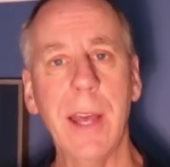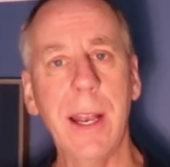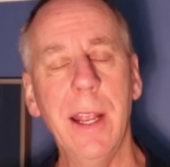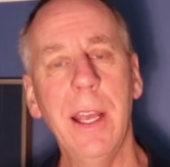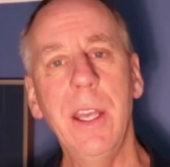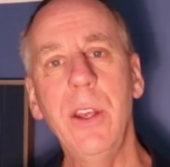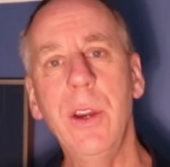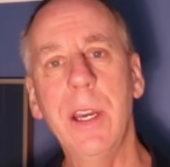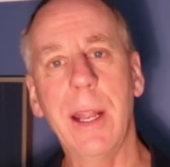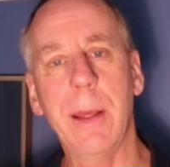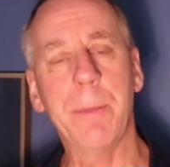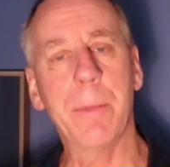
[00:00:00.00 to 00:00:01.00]
that you
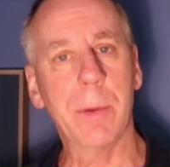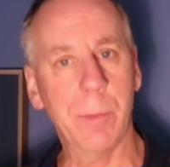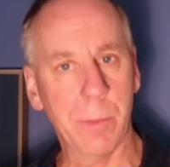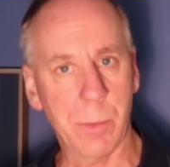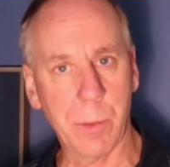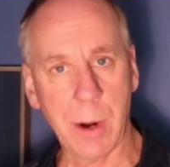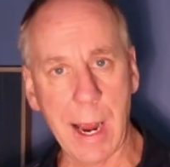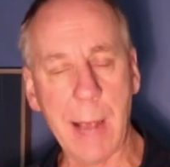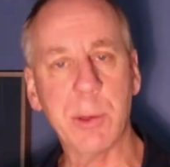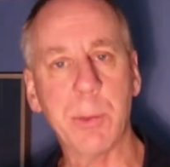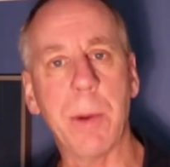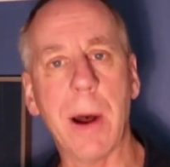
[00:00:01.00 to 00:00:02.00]
could per
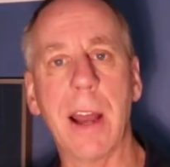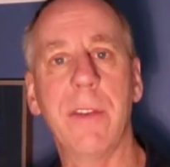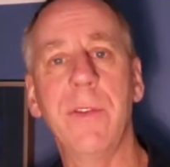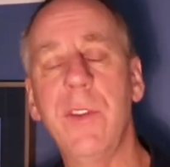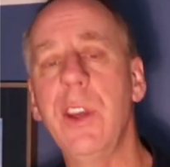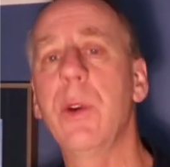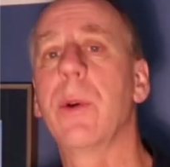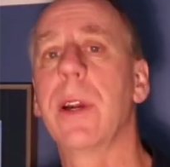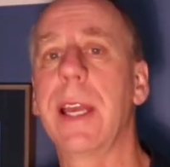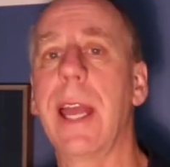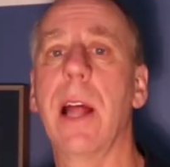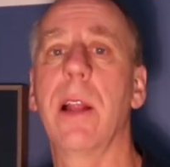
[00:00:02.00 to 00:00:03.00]
perhaps buy fewer
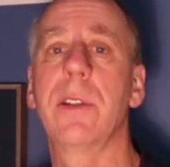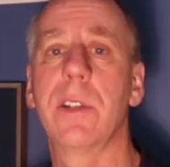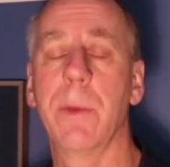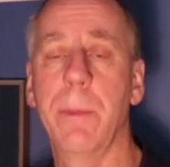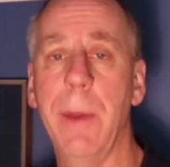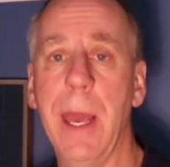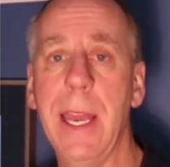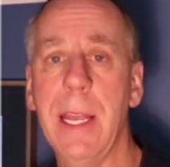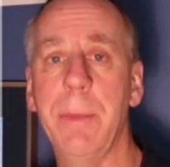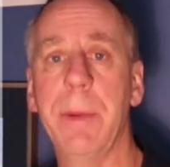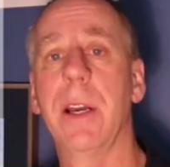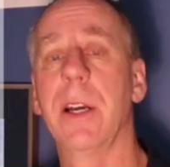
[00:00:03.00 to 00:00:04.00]
gallons of
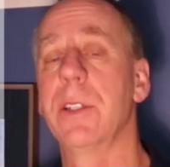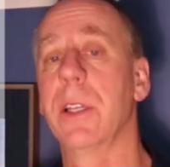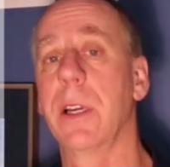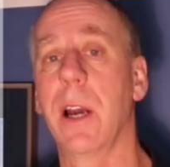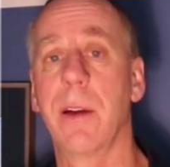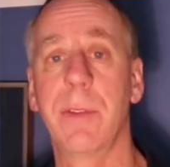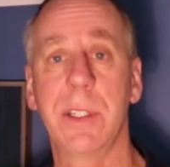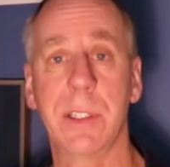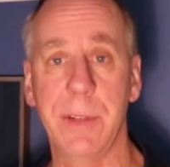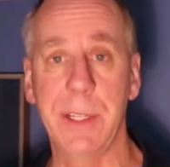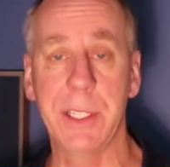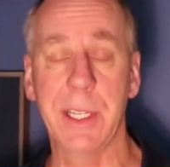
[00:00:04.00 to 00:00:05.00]
paint because the coverage
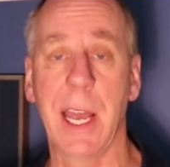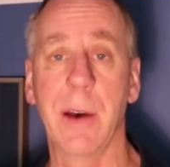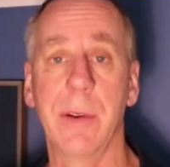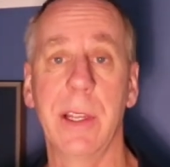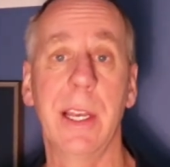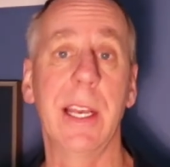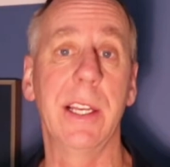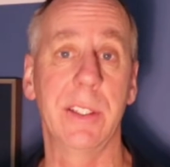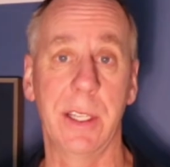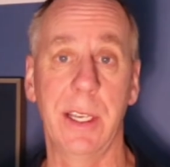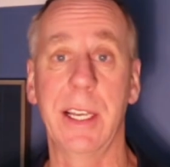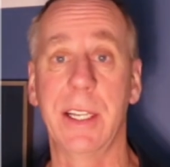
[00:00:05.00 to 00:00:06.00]
of each gallon
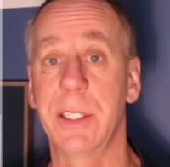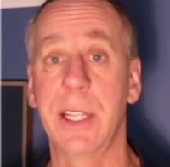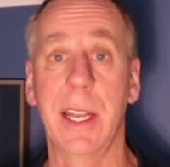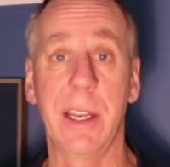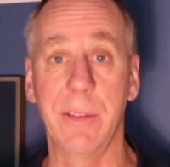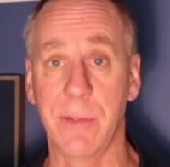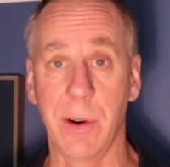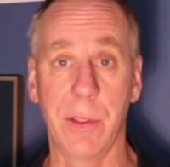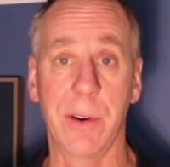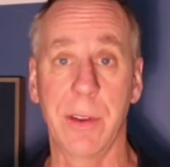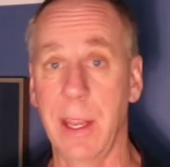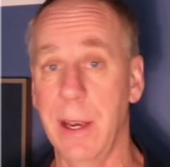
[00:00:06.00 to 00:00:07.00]
is extending
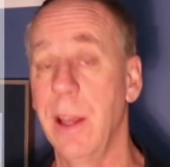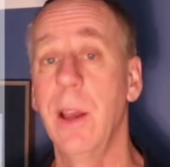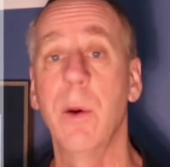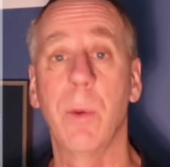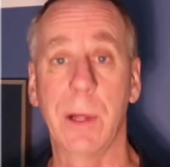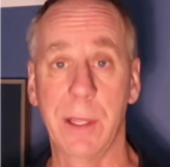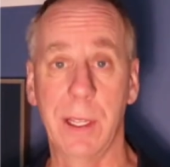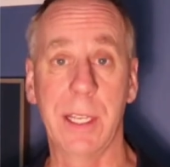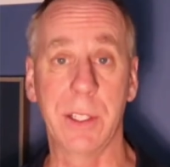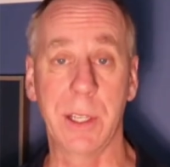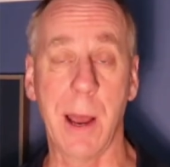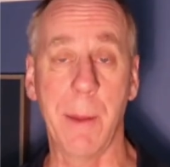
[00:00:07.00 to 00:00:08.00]
further than what
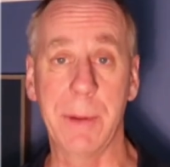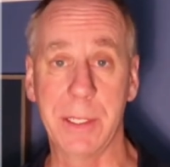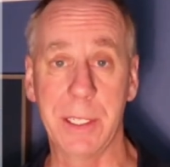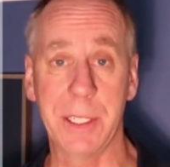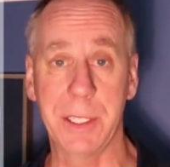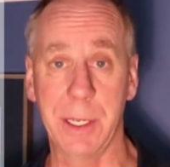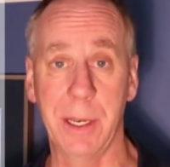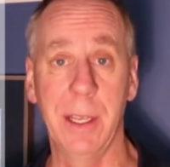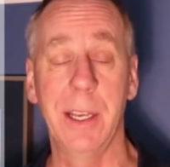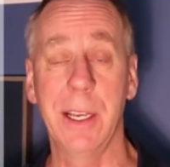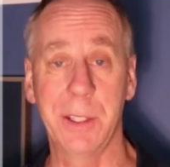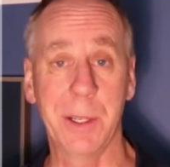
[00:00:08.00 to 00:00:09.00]
its competition,
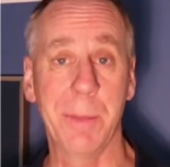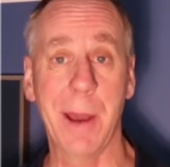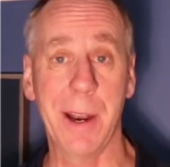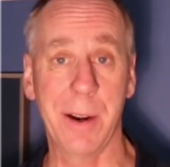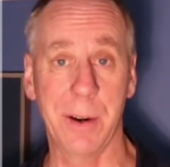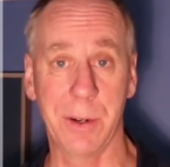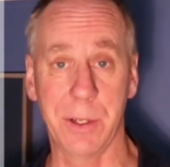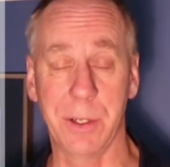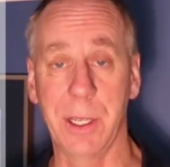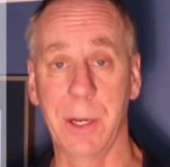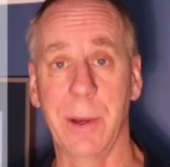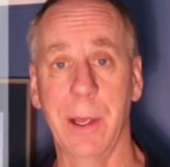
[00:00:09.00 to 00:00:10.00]
its competitors are
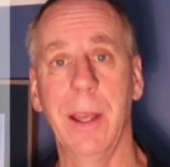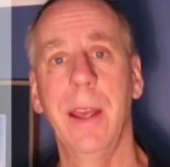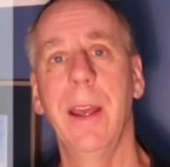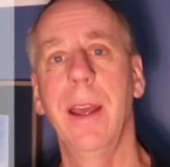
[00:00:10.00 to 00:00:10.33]
doing.